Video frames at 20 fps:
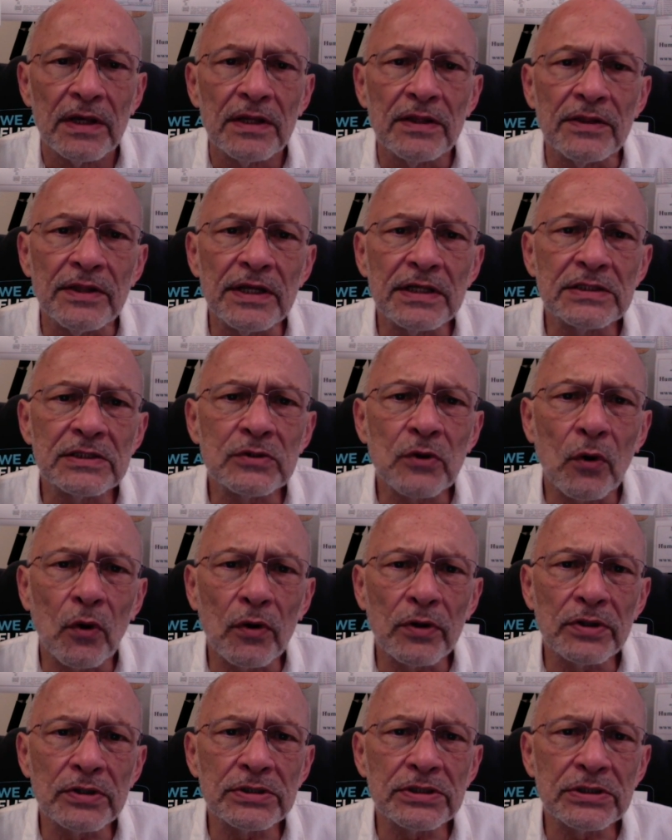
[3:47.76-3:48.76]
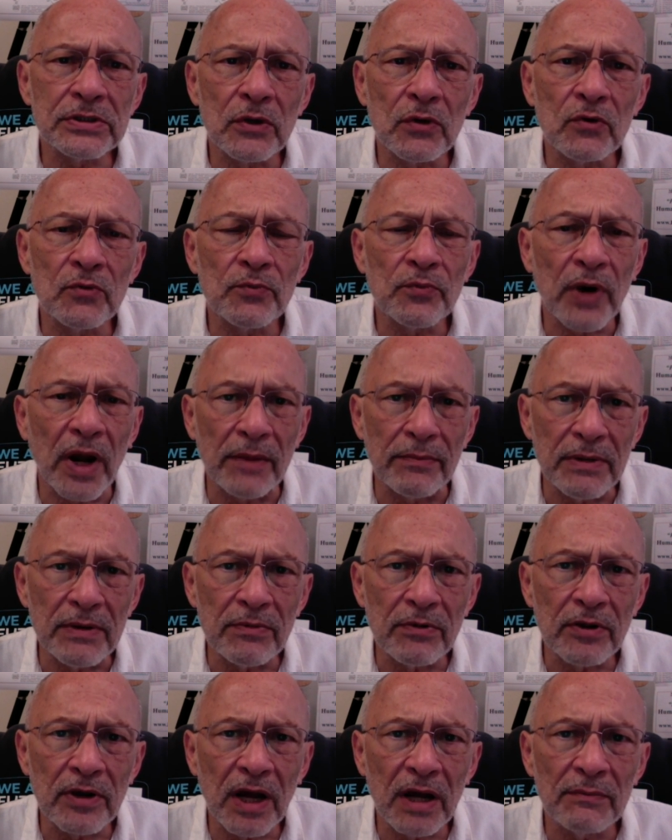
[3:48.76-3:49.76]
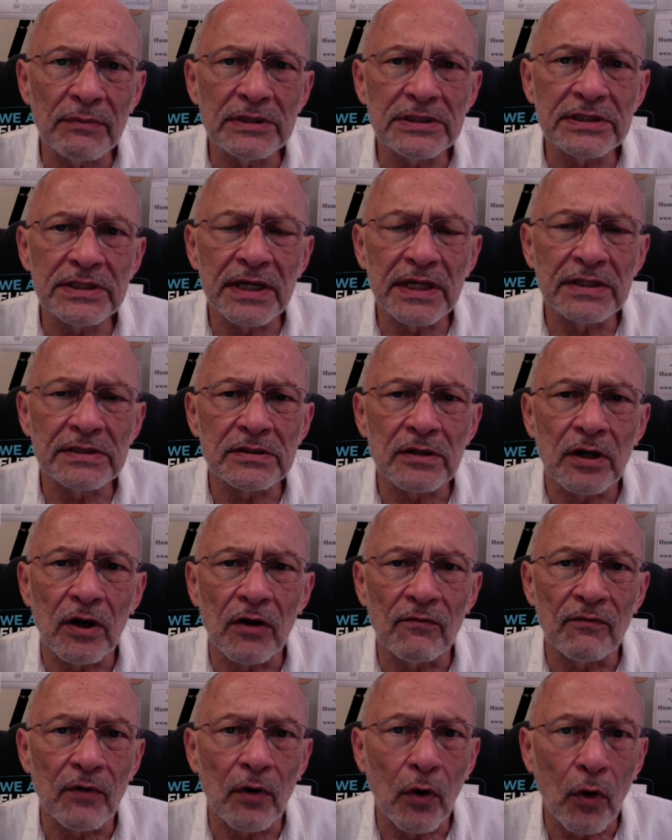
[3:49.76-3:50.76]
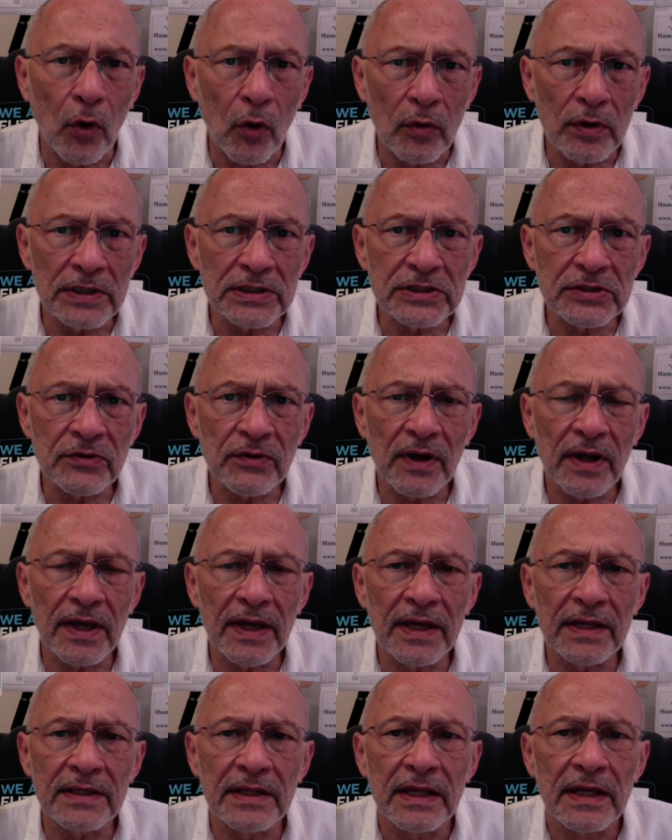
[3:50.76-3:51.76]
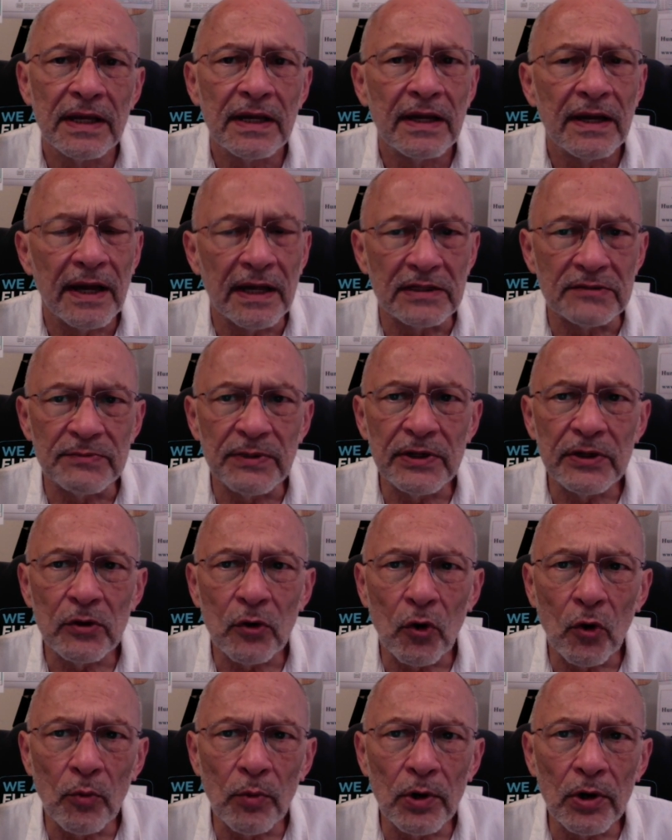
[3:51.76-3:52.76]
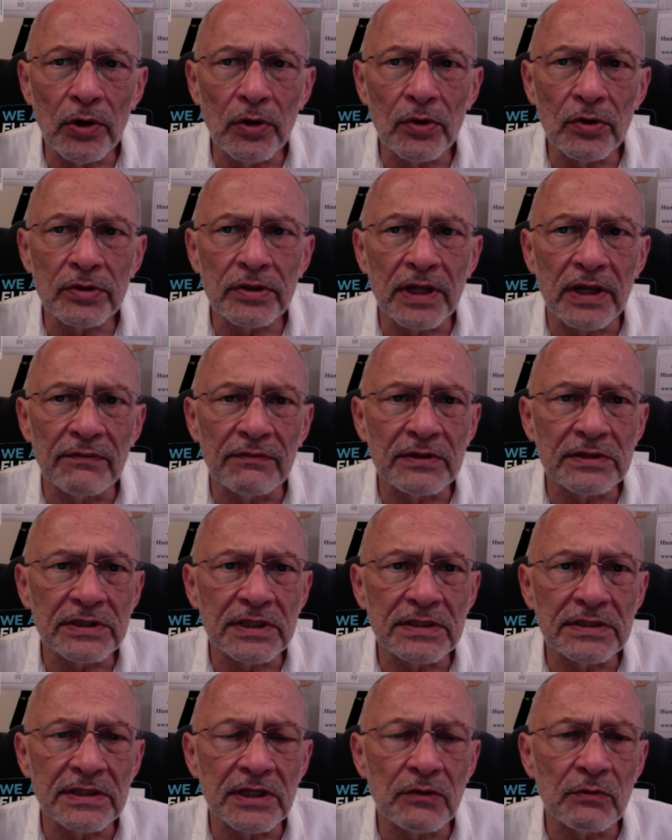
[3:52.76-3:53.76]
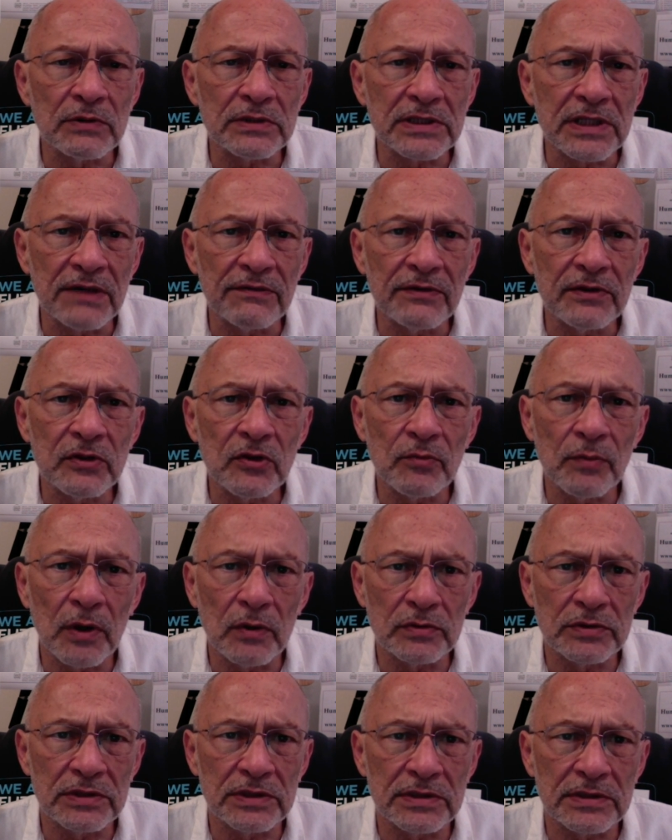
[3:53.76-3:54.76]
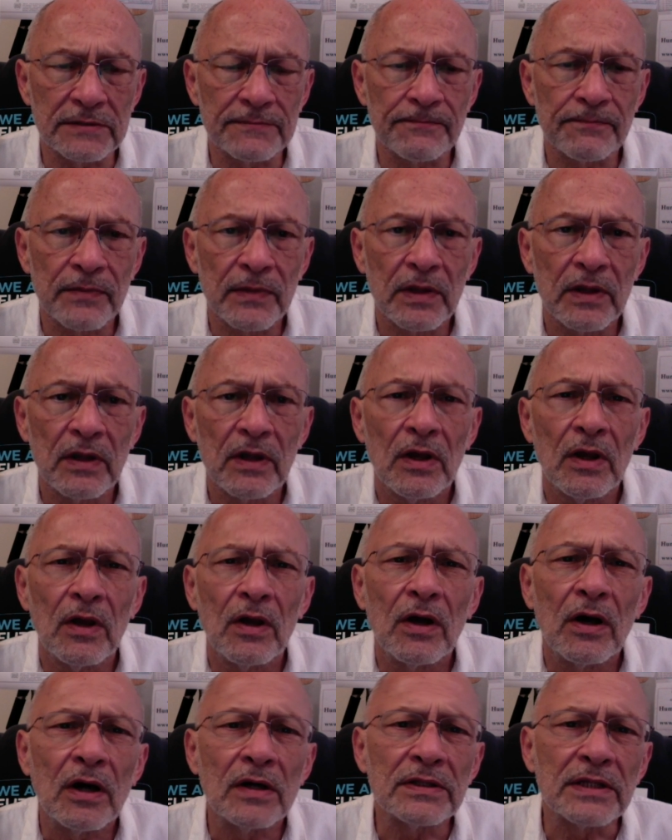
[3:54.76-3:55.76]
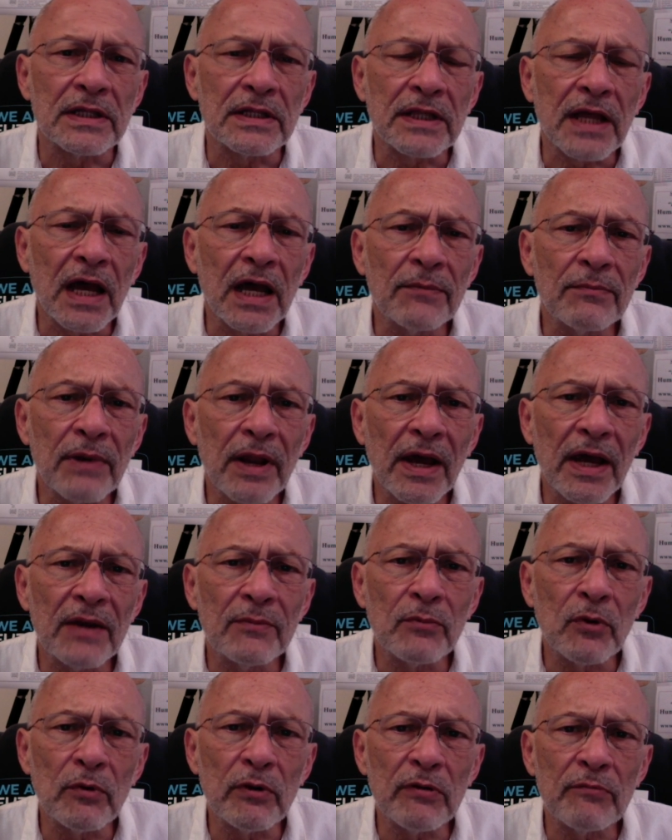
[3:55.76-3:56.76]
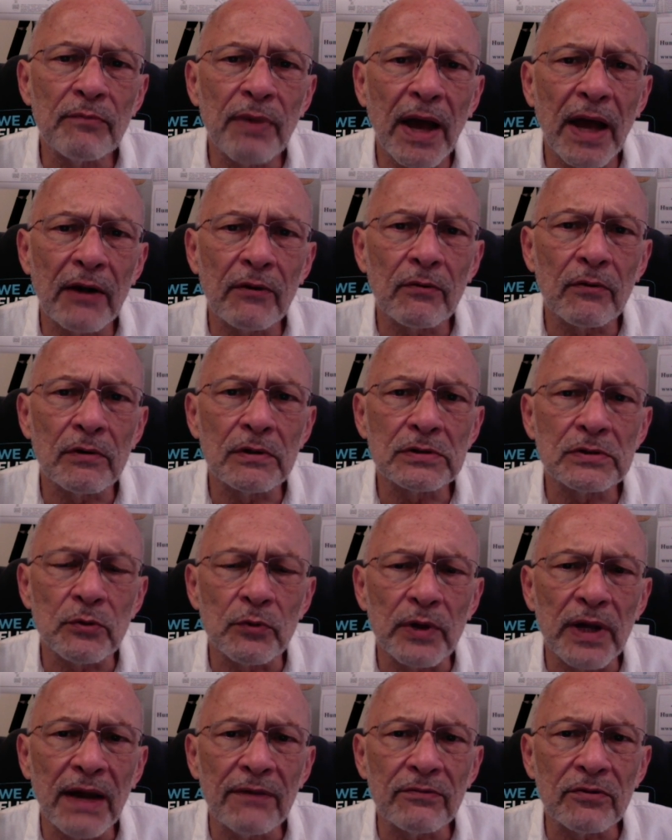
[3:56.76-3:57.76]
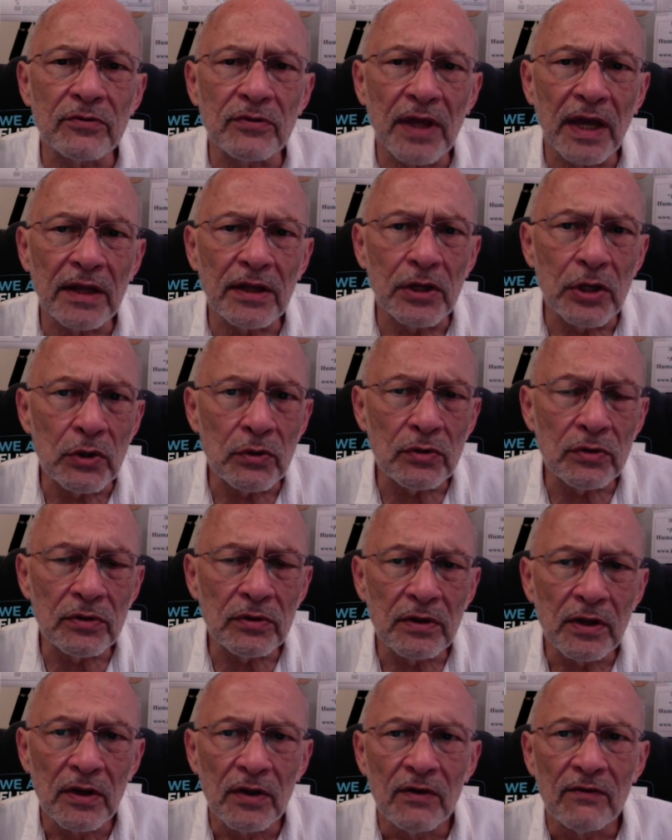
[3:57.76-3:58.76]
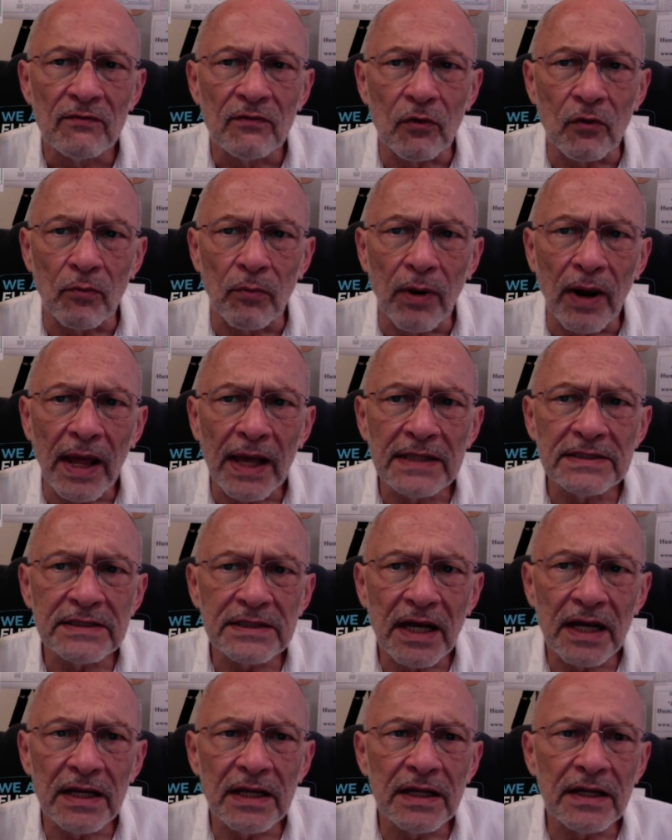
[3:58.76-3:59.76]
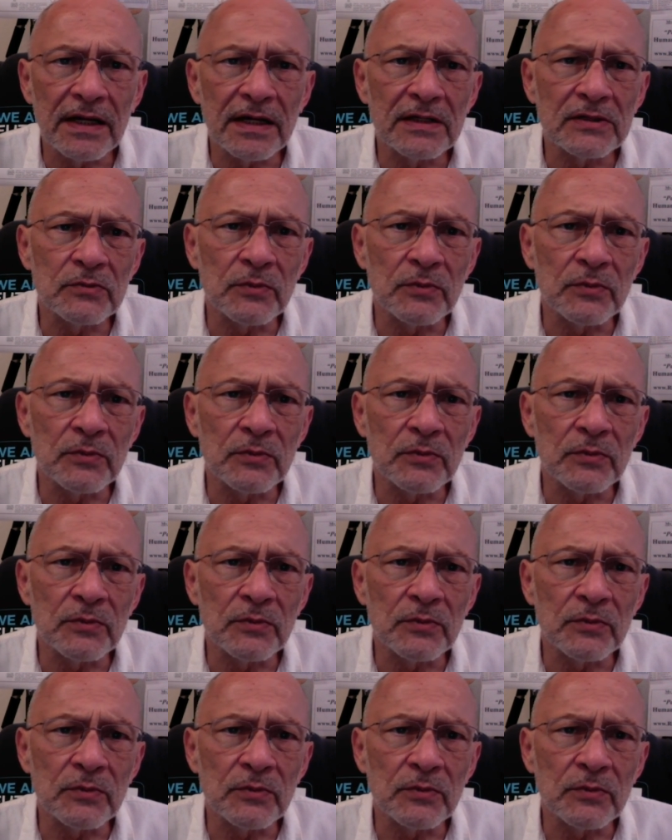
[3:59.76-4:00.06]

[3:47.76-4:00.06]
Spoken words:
This cornerstone primeval common sense of Holy Triad has been overlooked ever since it was given to Moses. On the timeline moving backwards, we have to thank Newton for blindsiding us